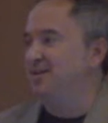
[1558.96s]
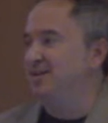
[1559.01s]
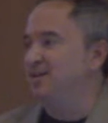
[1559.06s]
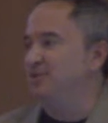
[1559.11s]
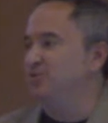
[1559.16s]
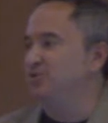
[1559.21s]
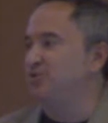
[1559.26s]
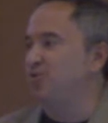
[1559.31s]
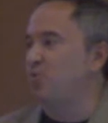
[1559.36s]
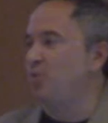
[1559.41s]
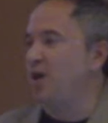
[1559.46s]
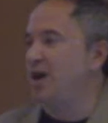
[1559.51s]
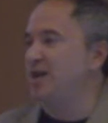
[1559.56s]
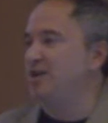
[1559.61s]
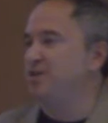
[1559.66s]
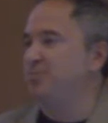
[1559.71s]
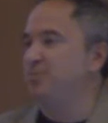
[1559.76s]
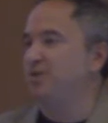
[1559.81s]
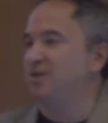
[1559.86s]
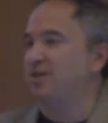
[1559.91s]
It was a
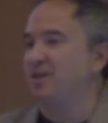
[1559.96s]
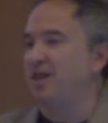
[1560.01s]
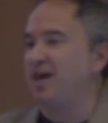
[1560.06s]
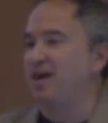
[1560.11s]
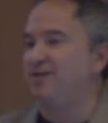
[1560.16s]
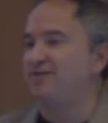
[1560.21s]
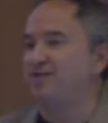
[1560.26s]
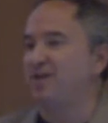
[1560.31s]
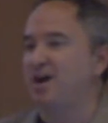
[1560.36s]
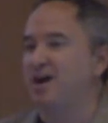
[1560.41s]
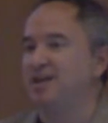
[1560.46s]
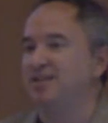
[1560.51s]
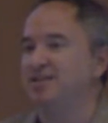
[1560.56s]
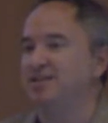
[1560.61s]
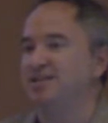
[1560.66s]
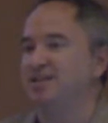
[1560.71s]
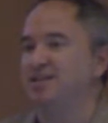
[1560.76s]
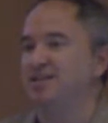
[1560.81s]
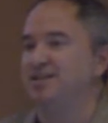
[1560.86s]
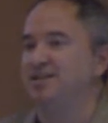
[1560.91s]
way to put a lot of
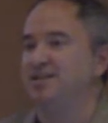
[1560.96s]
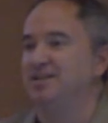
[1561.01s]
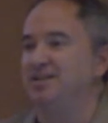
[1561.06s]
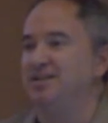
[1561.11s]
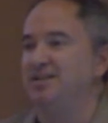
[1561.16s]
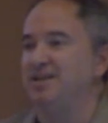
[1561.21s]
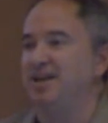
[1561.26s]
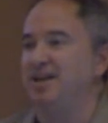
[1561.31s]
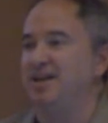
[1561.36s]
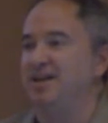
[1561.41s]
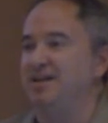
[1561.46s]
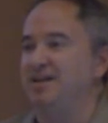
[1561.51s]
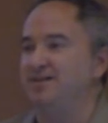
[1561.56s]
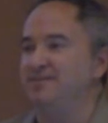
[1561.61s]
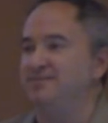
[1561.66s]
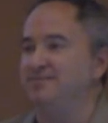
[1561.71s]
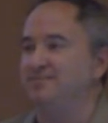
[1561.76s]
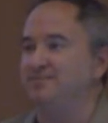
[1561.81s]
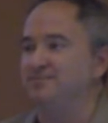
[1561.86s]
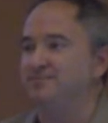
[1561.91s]
content in
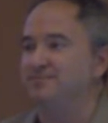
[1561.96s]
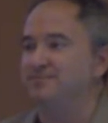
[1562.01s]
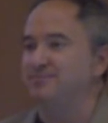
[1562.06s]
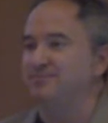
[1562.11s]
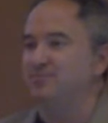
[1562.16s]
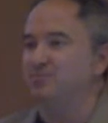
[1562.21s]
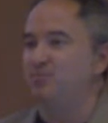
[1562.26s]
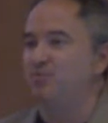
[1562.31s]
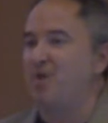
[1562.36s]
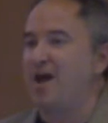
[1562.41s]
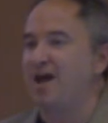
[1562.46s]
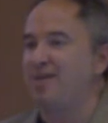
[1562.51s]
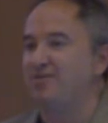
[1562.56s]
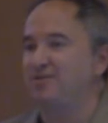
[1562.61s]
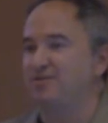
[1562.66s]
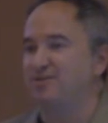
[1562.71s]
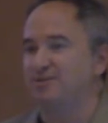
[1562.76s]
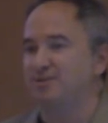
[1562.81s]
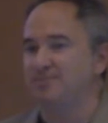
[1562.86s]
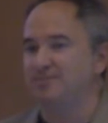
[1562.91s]
a
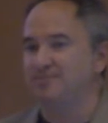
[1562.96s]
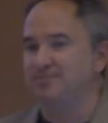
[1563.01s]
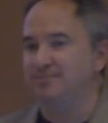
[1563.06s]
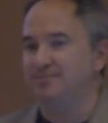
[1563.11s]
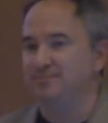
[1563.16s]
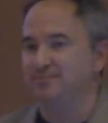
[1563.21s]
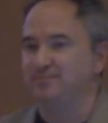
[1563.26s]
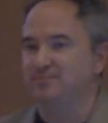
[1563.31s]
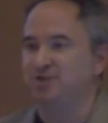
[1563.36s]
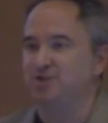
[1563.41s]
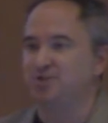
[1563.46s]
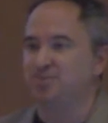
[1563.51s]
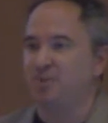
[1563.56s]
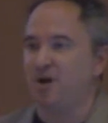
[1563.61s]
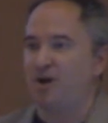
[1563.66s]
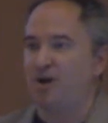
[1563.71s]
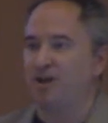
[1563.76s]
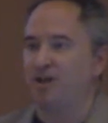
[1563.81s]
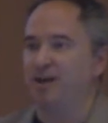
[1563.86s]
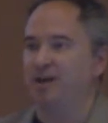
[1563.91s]
rather
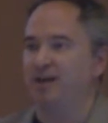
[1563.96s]
small